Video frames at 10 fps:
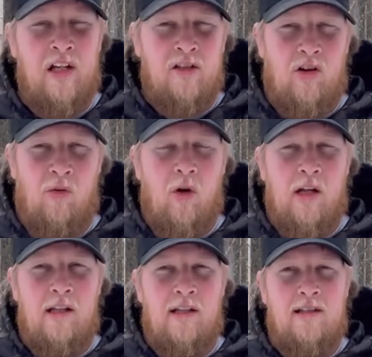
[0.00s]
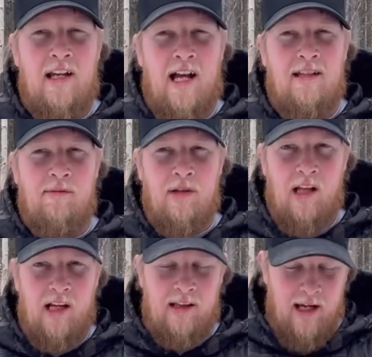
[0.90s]
So I wanted to design something
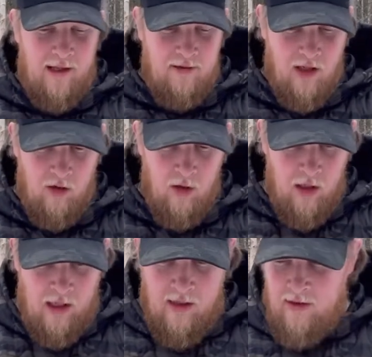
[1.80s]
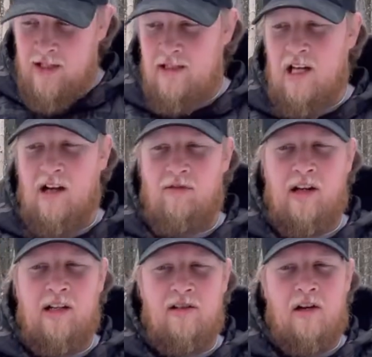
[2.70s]
like that. So this knife right
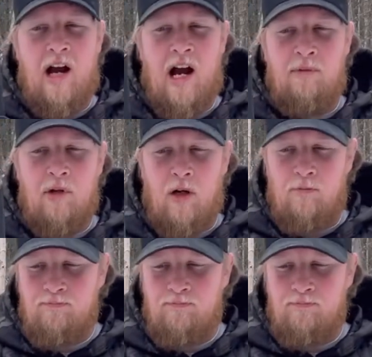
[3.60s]
here is our Heimdall.